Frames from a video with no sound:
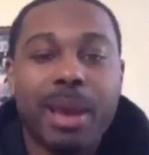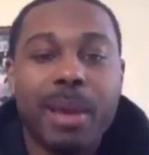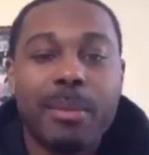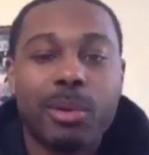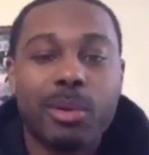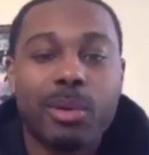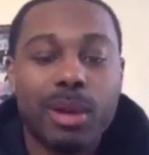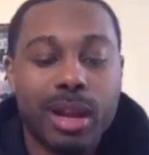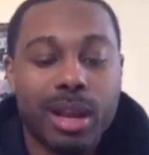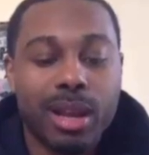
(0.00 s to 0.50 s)
come
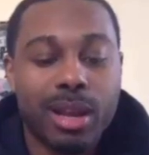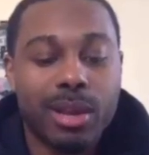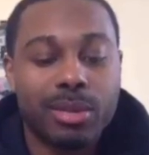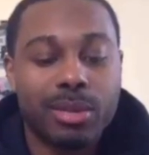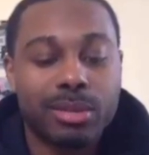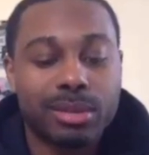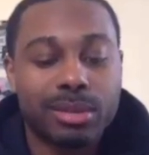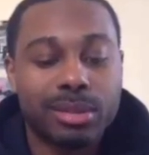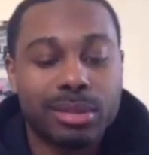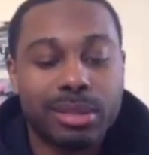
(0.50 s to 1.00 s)

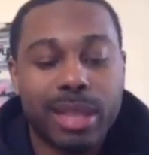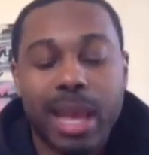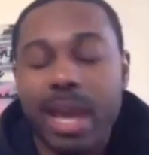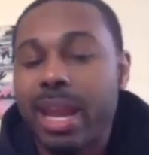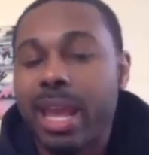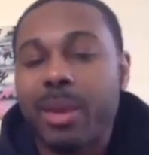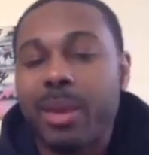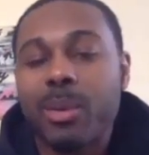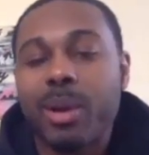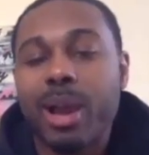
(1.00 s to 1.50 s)
around. That
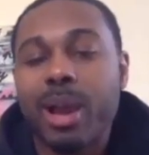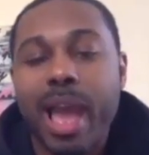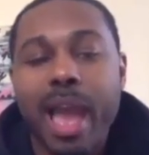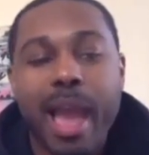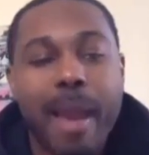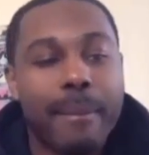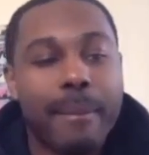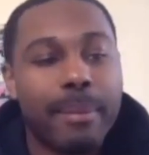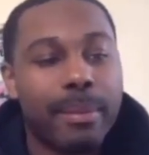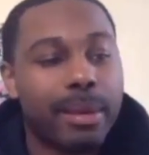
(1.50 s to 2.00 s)
ain't what
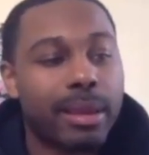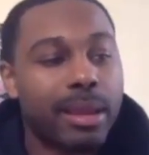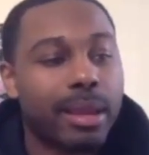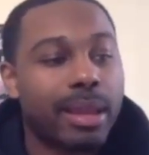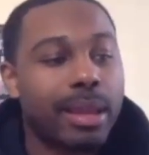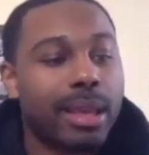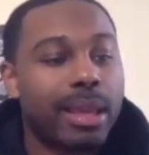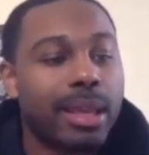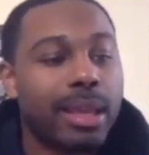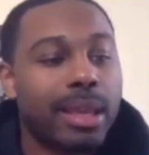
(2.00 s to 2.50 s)
happened.
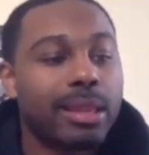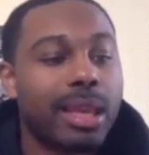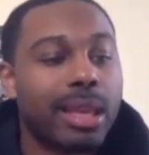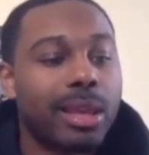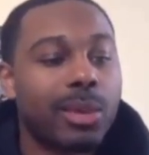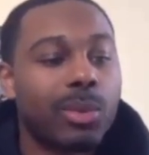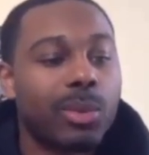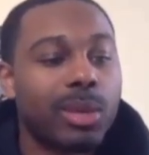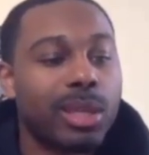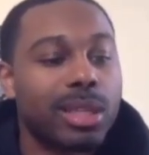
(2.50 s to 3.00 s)
He
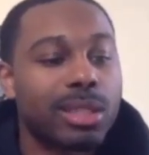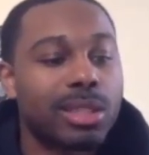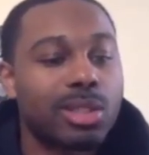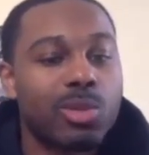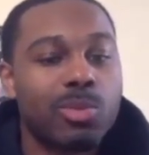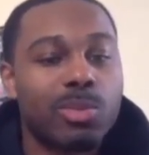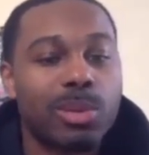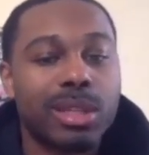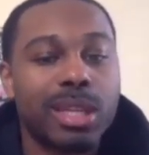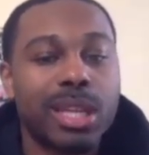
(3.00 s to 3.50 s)
think we a
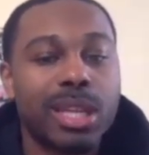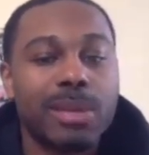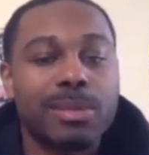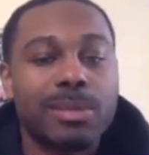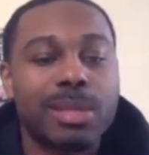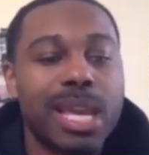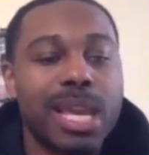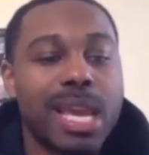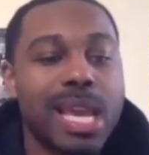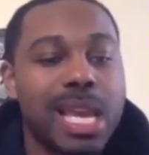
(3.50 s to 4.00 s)
super deep
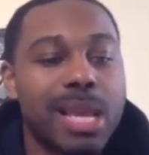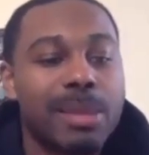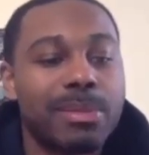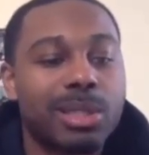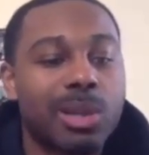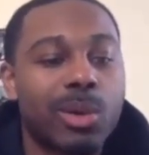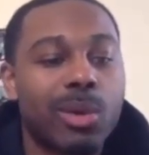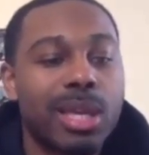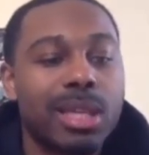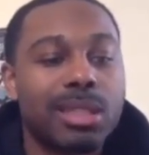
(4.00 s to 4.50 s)
team,
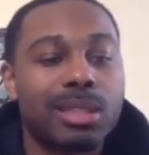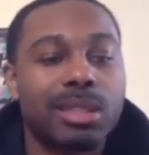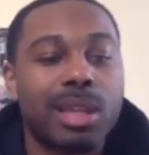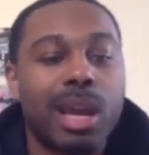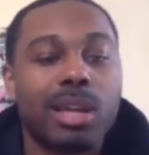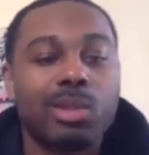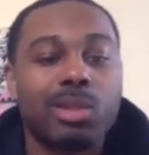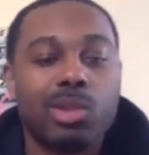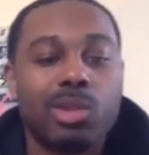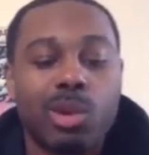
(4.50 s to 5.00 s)
so he
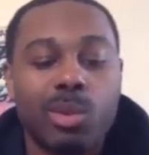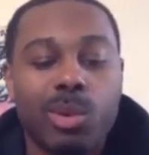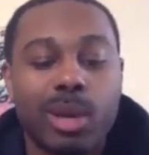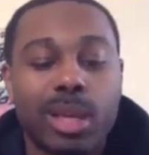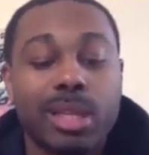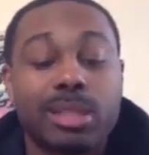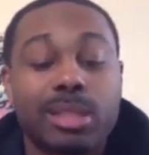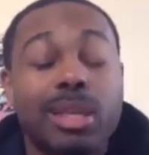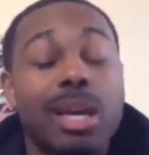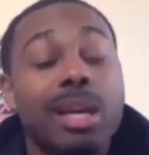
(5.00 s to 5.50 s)
started doing what
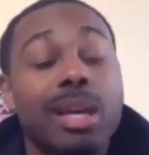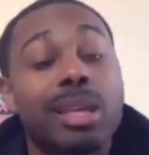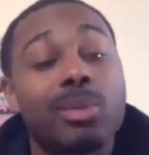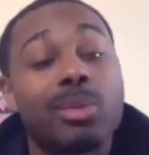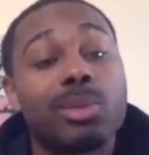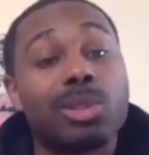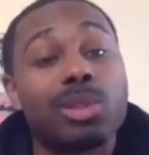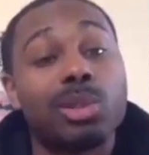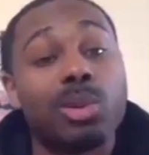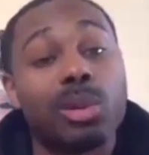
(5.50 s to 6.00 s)
Kentucky
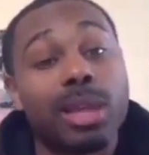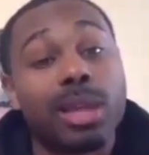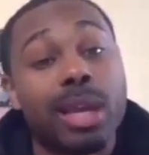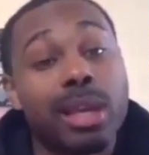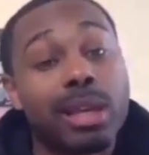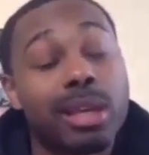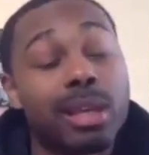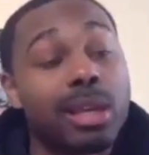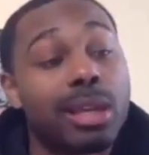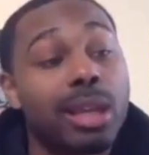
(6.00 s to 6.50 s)
was doing
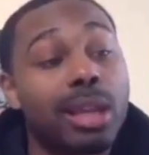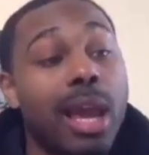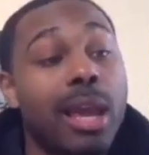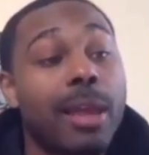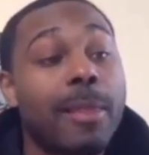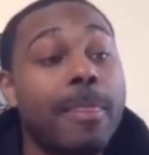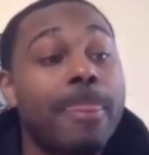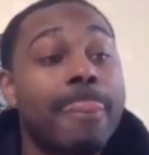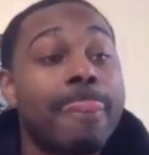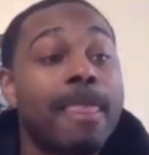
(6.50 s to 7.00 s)
that year.
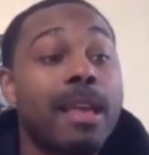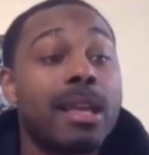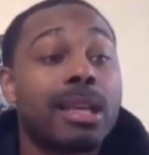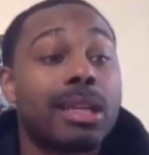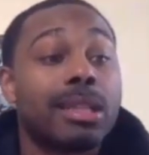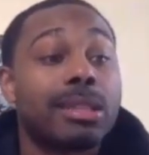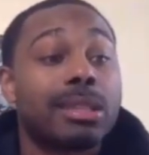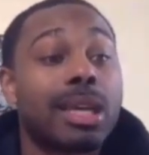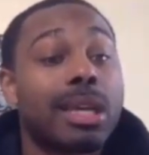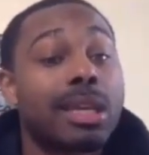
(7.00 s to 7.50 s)
Like
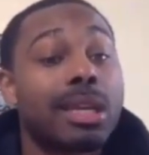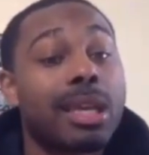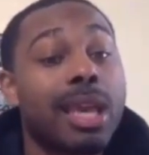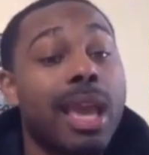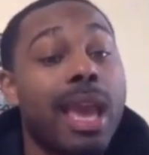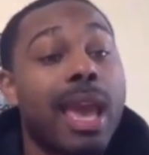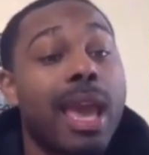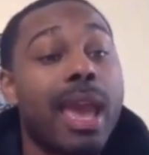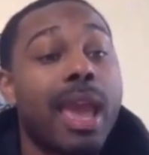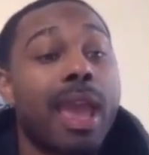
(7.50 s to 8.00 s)
Kentucky
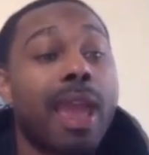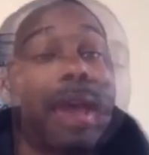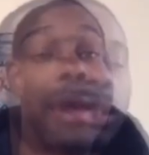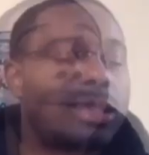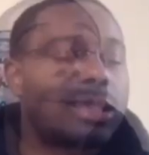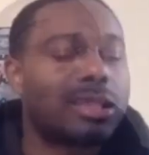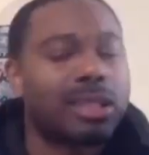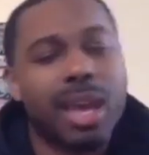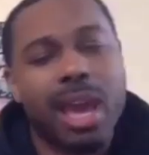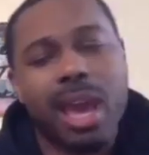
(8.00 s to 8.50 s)
had
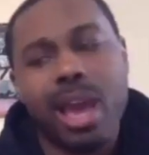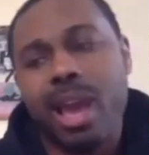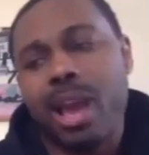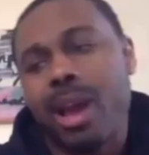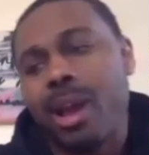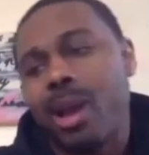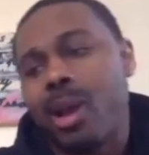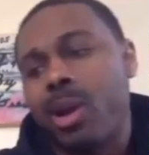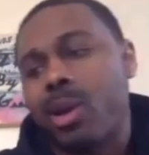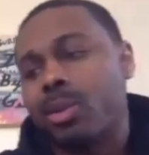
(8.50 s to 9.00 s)
Arlington
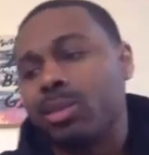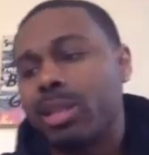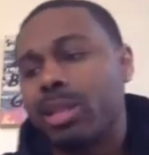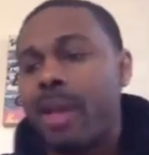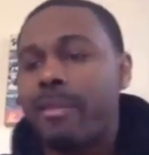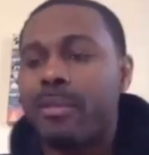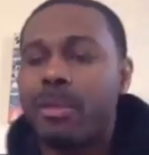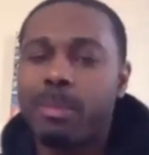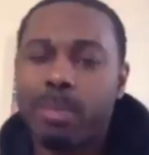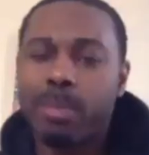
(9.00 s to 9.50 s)
Town,
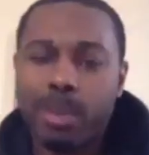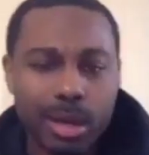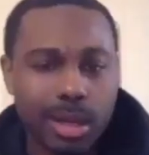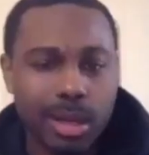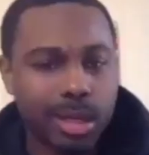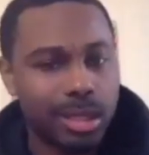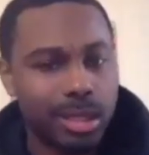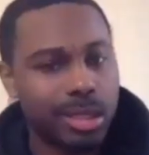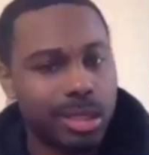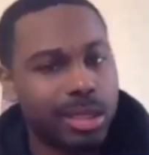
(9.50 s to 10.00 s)
Devin
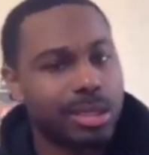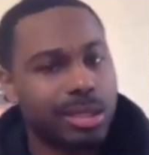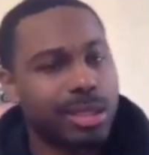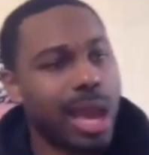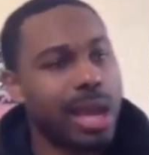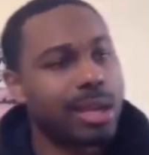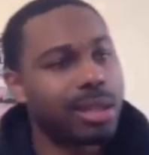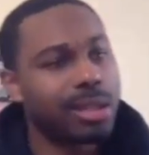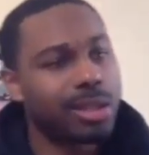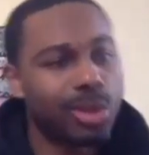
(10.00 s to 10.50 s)
Booker,
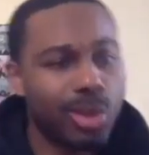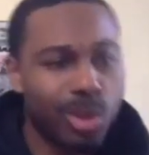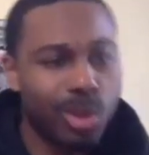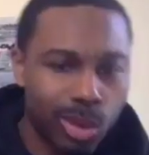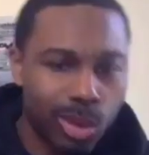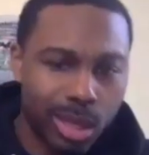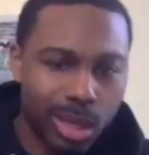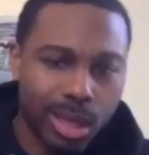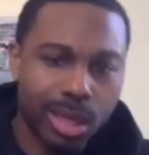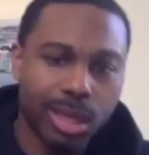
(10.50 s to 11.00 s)
Tyler
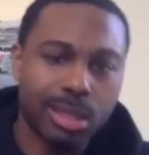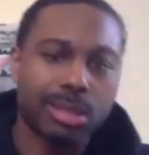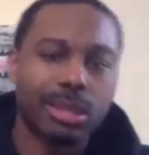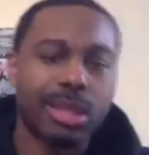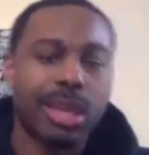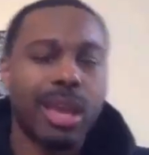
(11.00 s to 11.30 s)
Ulis,